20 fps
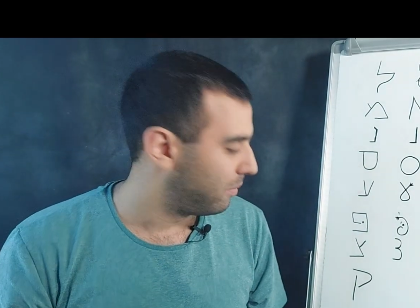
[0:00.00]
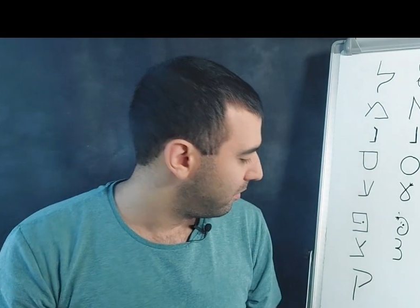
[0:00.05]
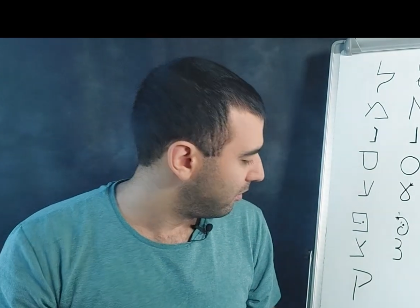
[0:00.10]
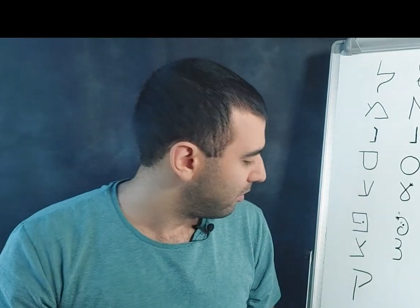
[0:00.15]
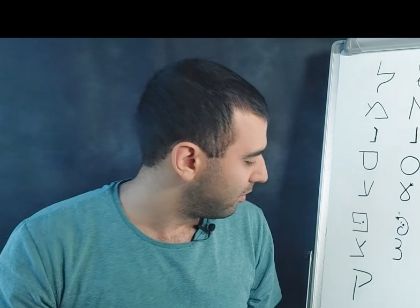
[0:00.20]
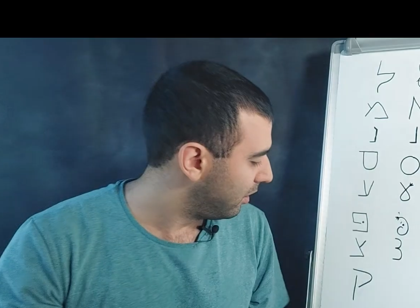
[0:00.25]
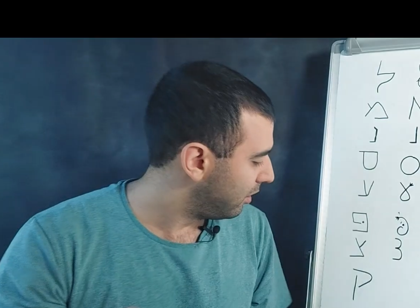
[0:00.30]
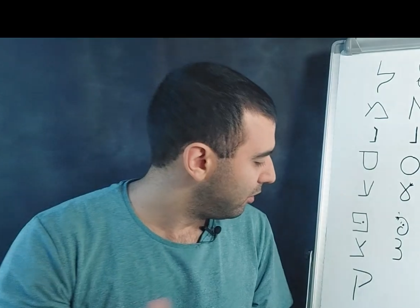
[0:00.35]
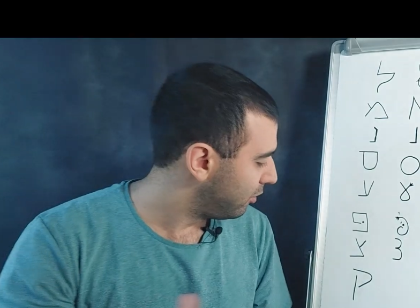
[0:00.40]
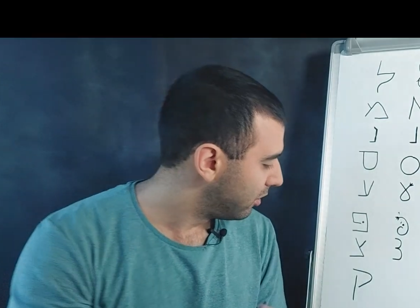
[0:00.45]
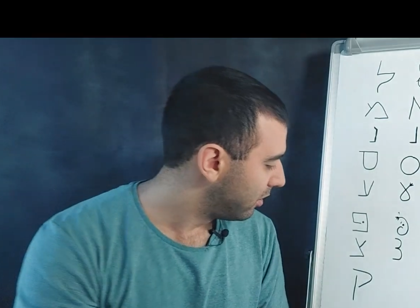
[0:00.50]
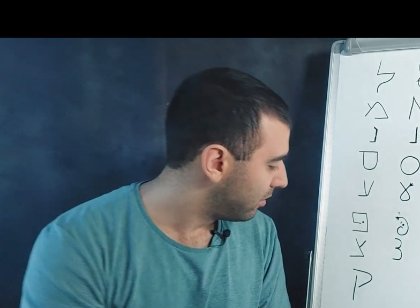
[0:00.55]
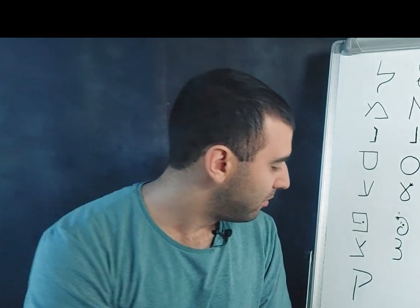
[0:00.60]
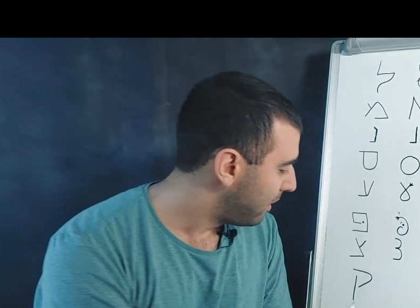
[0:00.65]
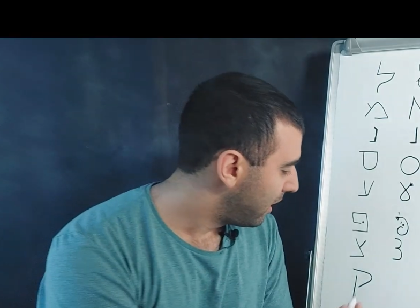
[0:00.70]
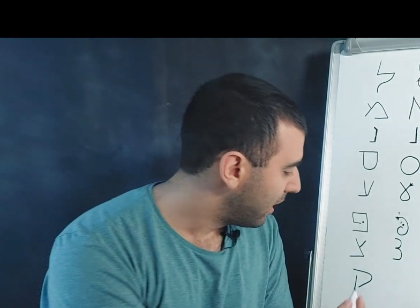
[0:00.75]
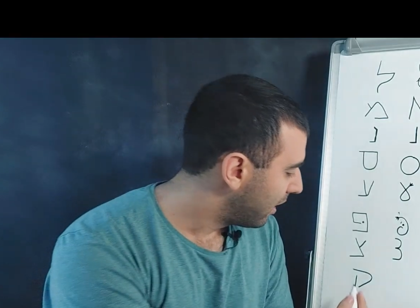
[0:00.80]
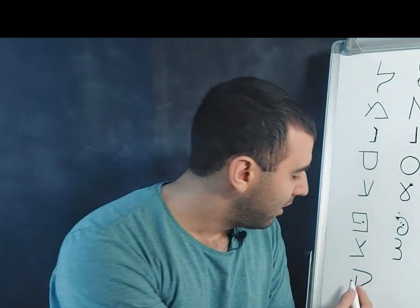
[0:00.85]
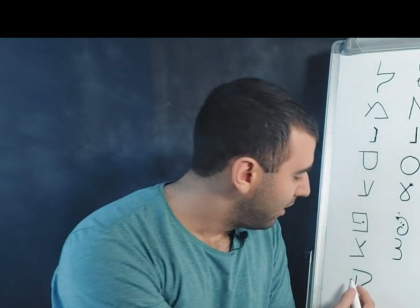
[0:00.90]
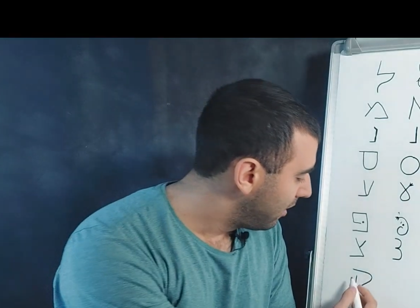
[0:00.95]
Okay, you just
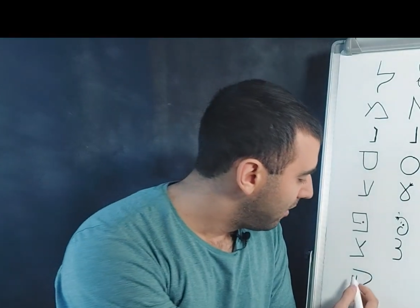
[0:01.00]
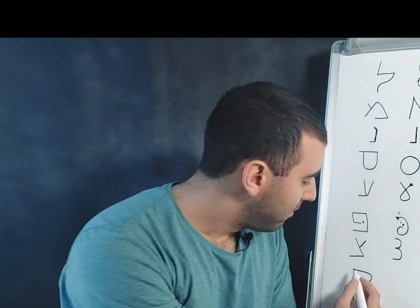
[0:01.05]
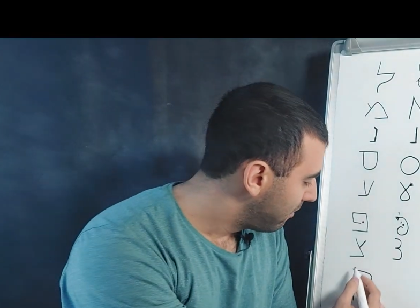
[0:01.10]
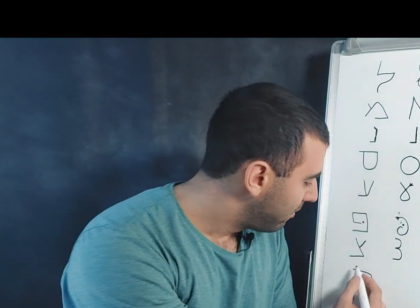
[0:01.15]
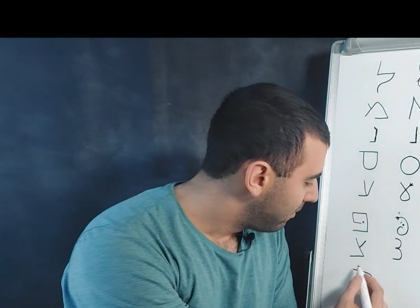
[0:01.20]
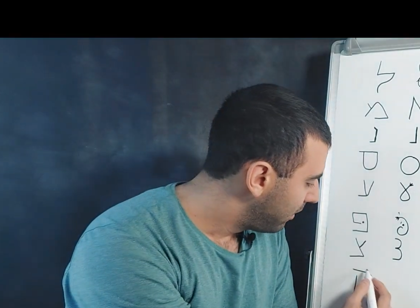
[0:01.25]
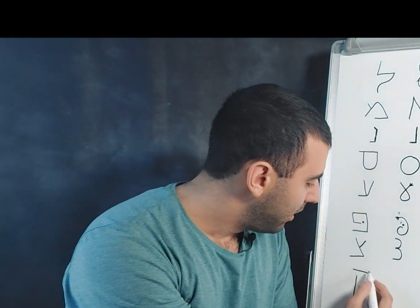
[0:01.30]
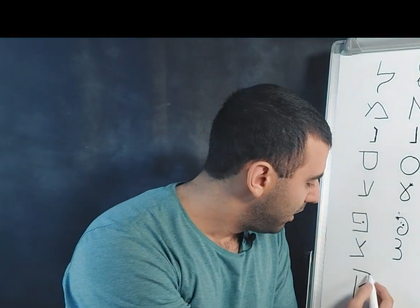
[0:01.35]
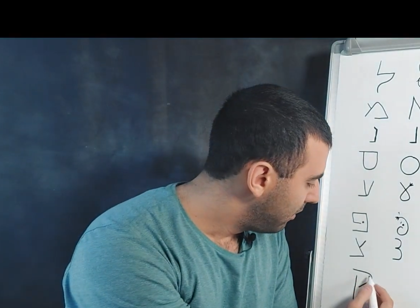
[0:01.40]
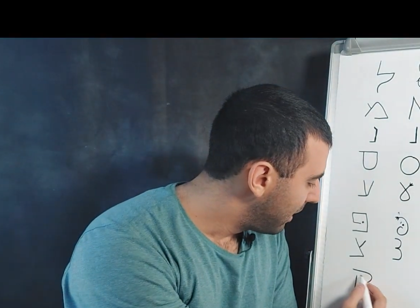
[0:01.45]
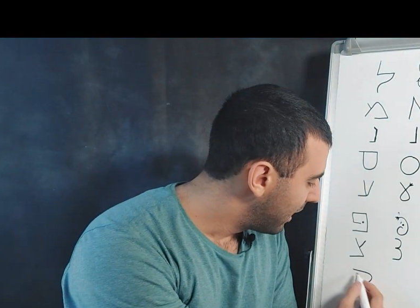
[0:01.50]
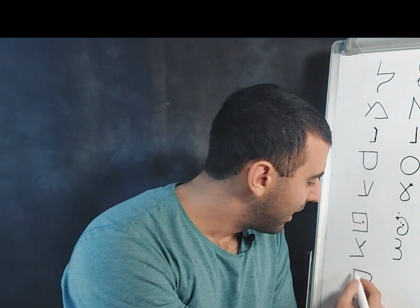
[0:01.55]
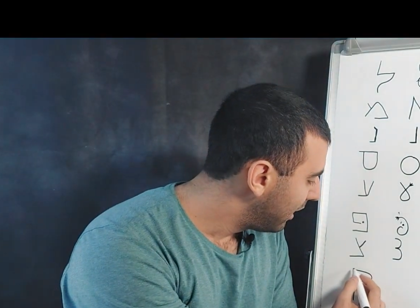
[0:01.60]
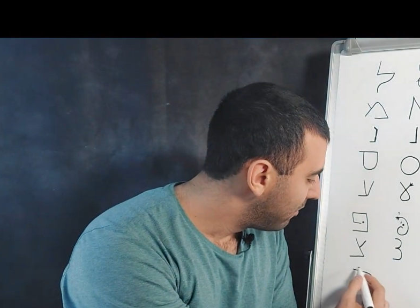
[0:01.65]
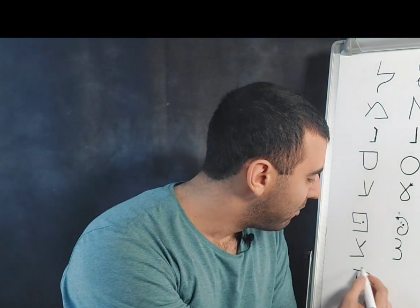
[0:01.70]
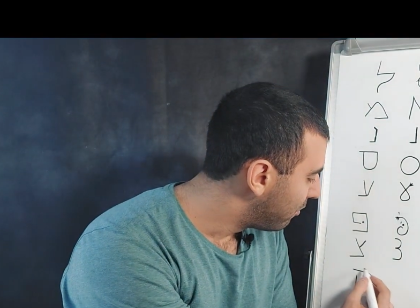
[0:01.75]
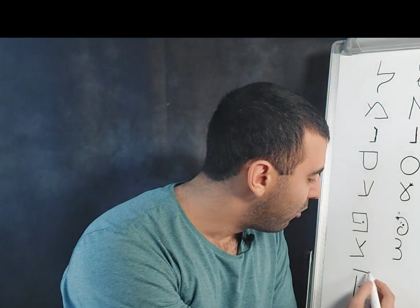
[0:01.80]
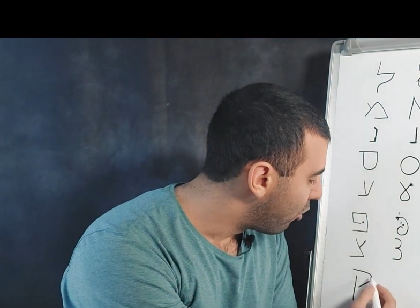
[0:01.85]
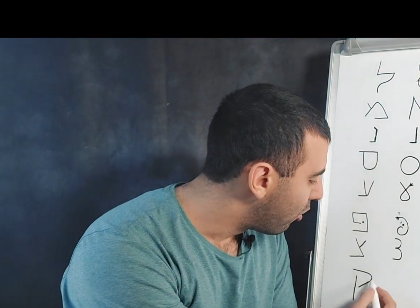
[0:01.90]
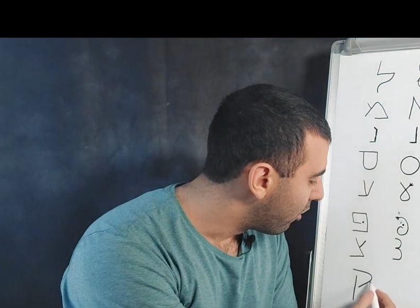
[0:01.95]
make
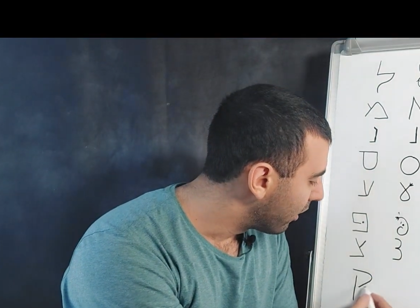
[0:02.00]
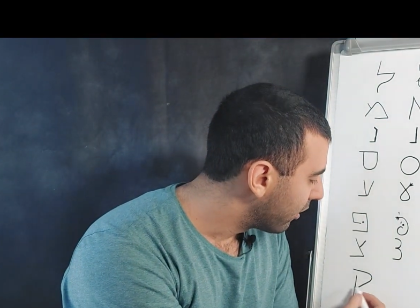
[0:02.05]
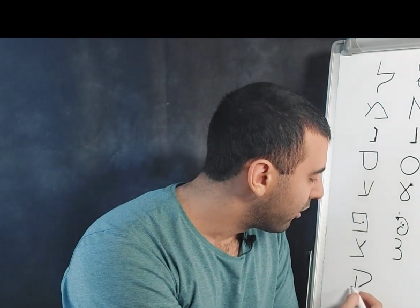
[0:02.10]
it more a